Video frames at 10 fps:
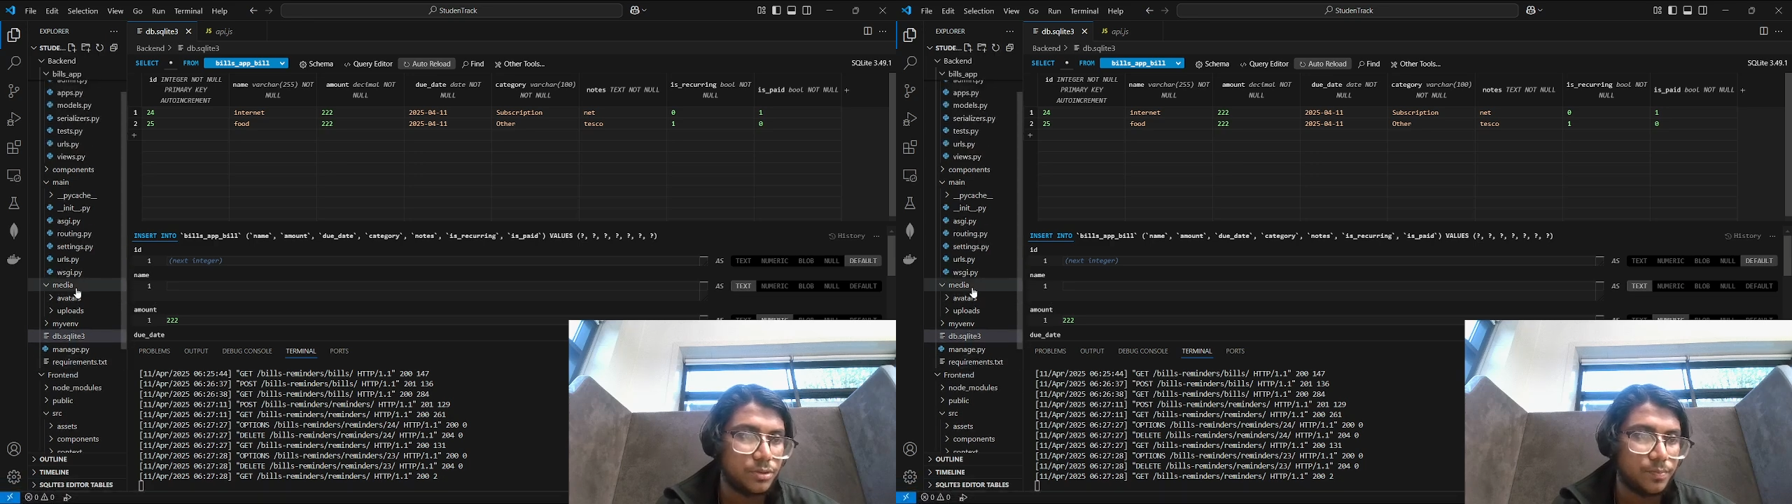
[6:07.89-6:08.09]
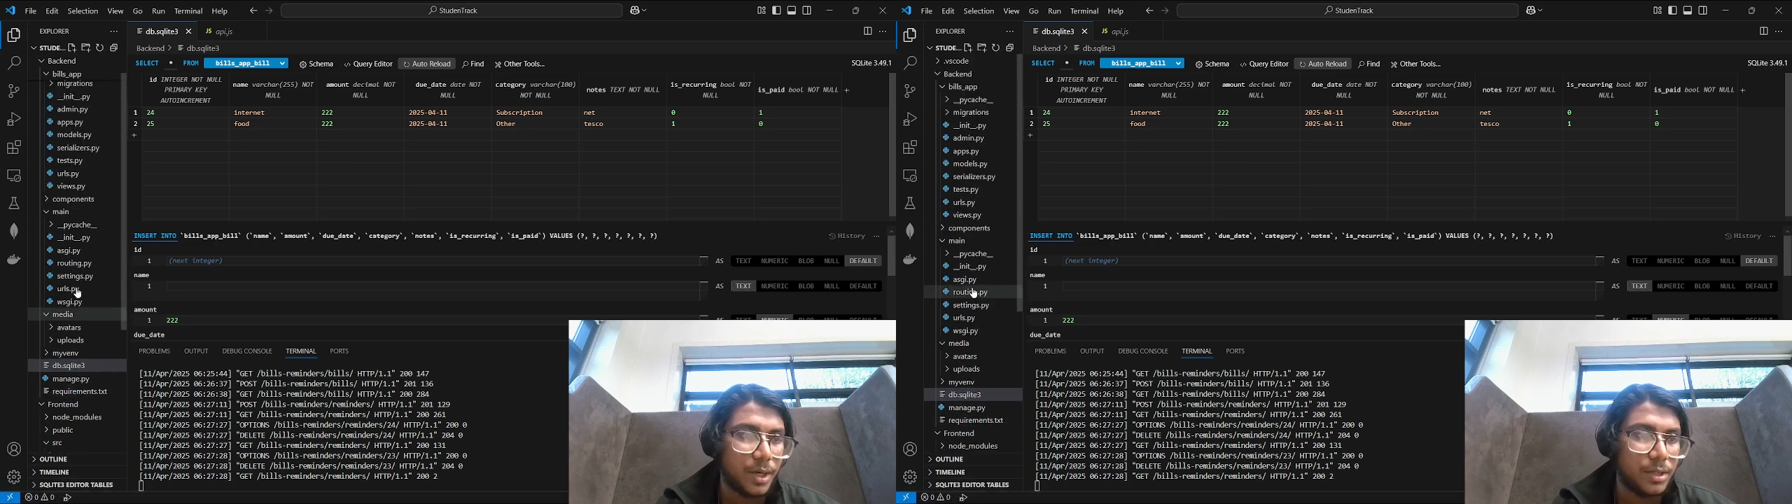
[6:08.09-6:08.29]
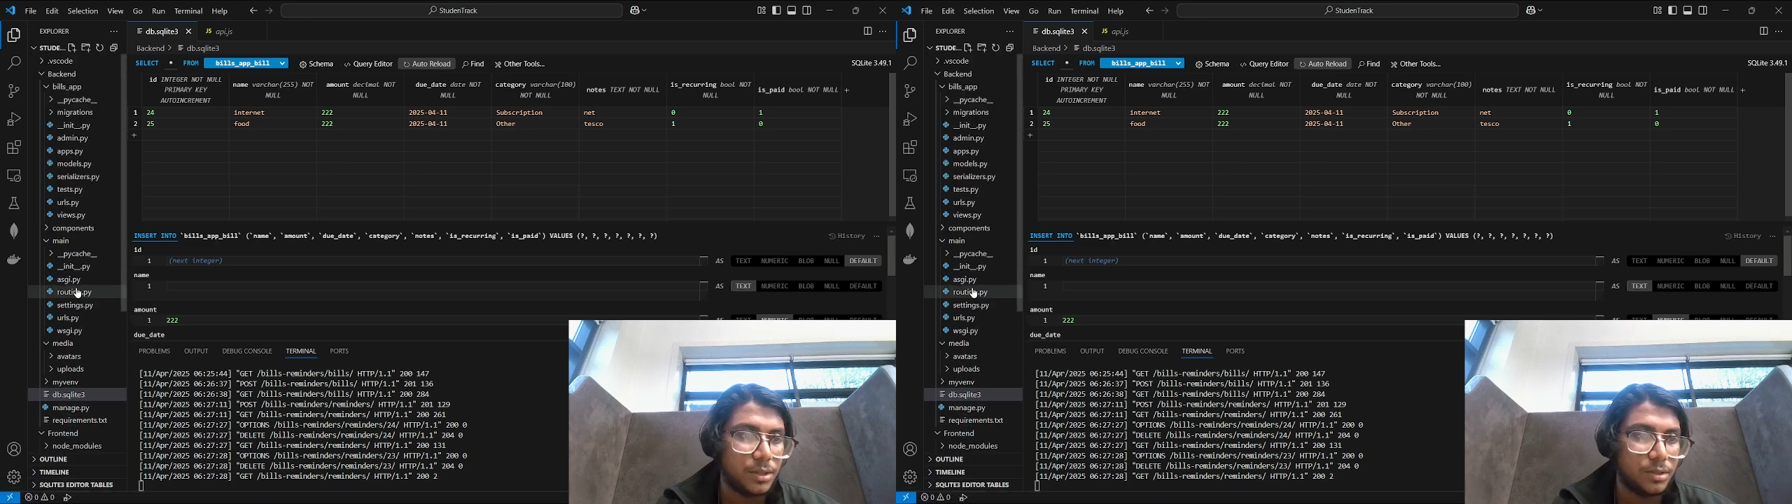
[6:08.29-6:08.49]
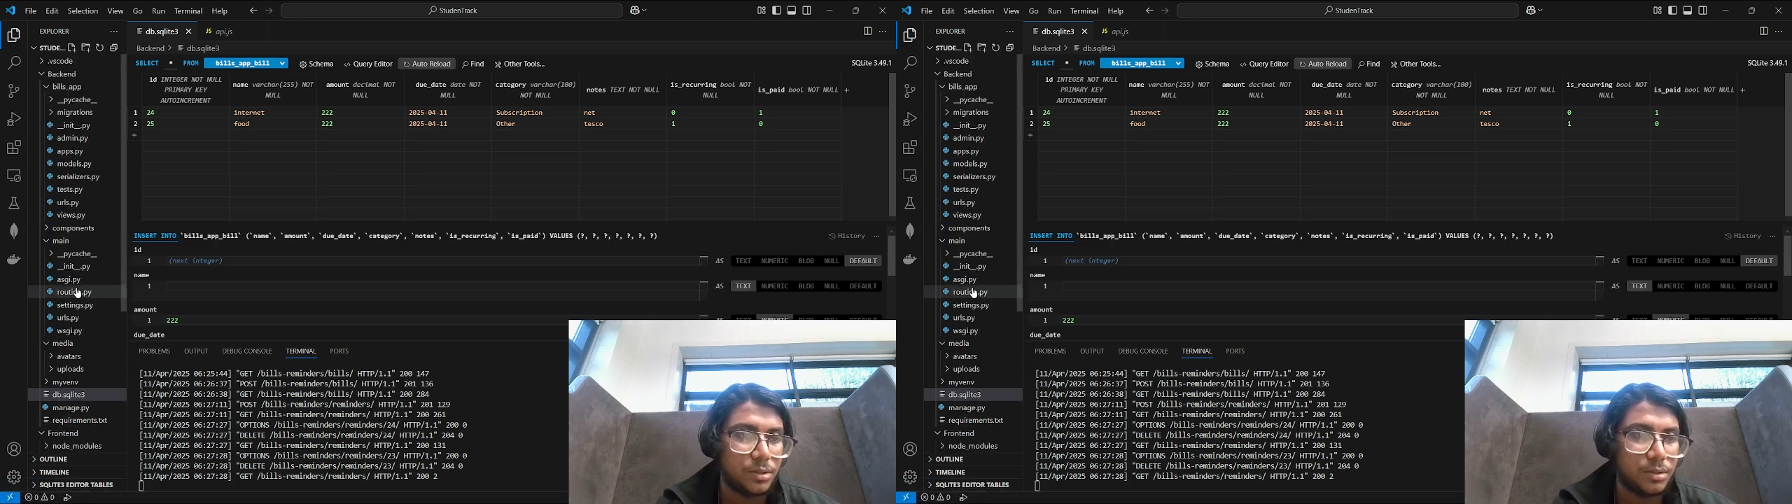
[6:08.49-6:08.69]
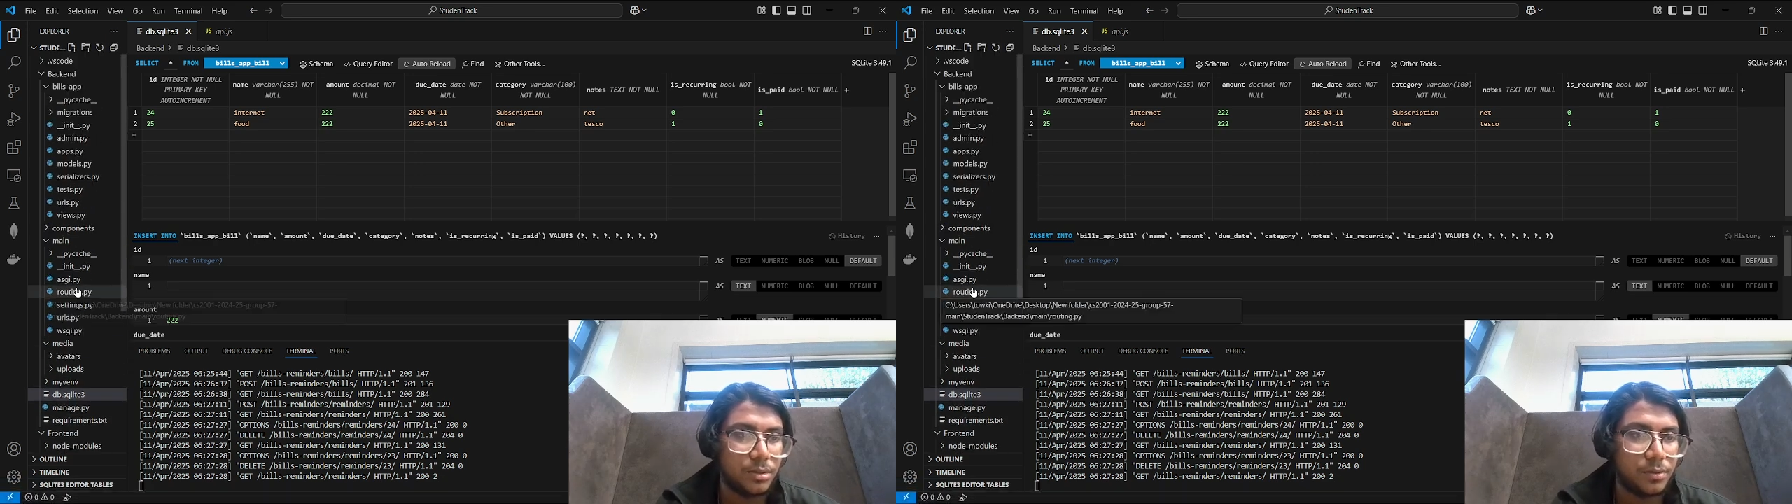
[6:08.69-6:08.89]

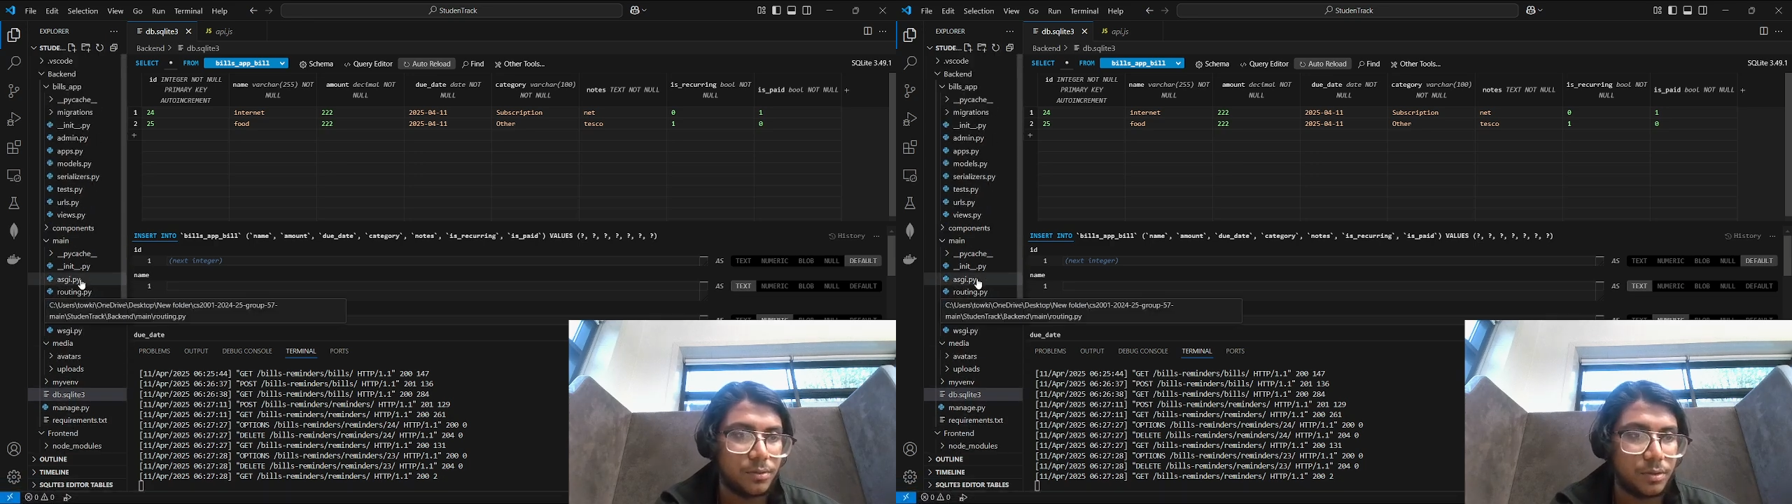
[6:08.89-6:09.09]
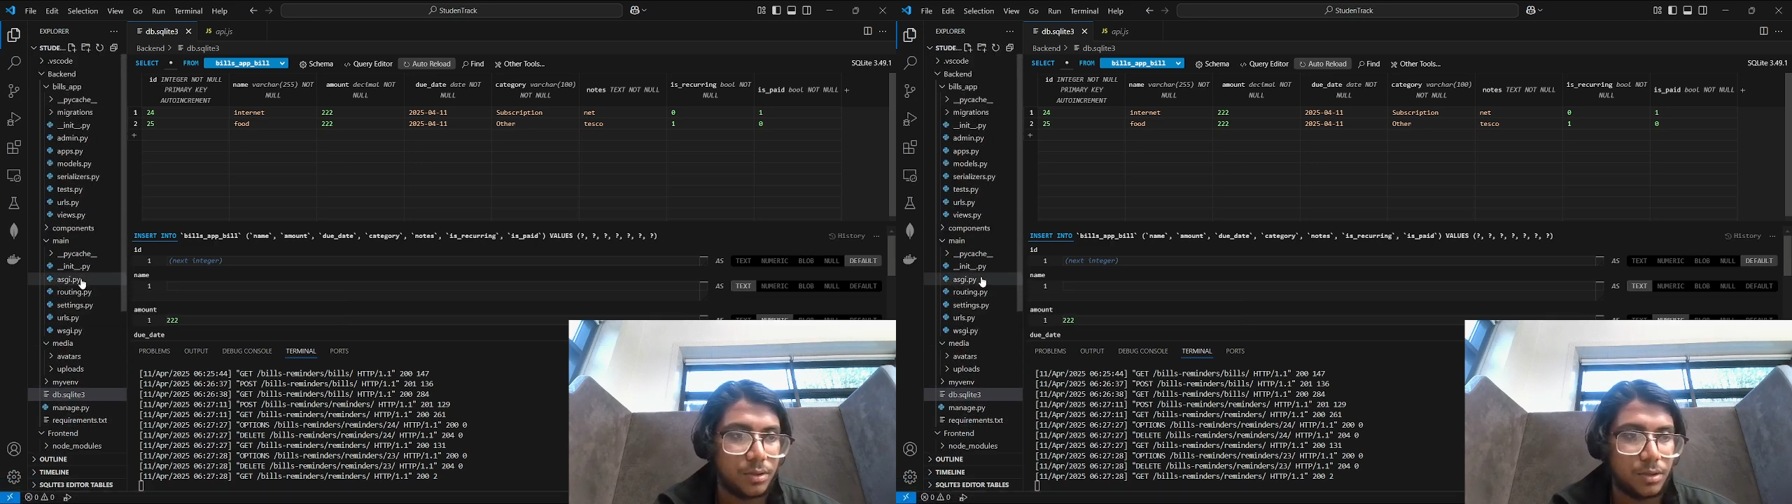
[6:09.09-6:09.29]
Python.